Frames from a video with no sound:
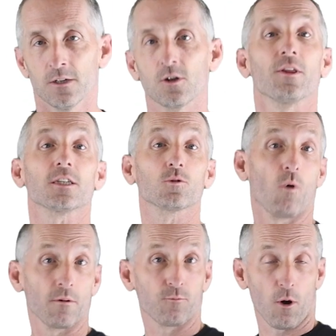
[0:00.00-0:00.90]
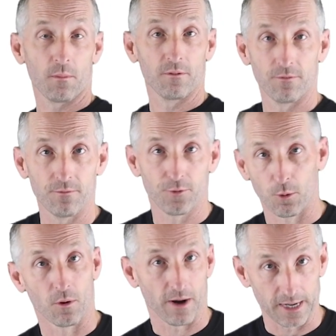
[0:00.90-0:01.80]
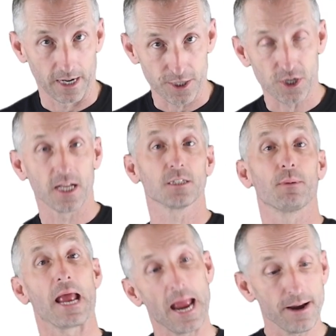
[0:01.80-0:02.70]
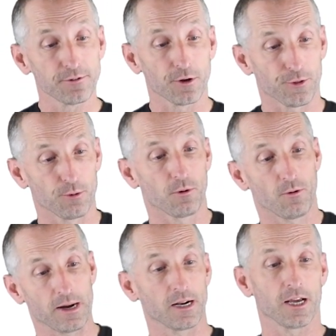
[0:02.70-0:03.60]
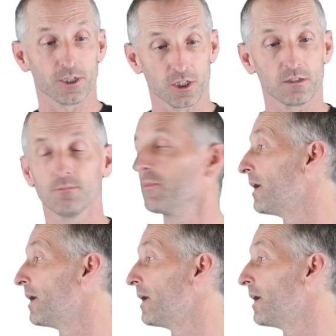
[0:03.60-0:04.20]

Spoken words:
So this is one form of thermoregulation, that is behavioral thermoregulation.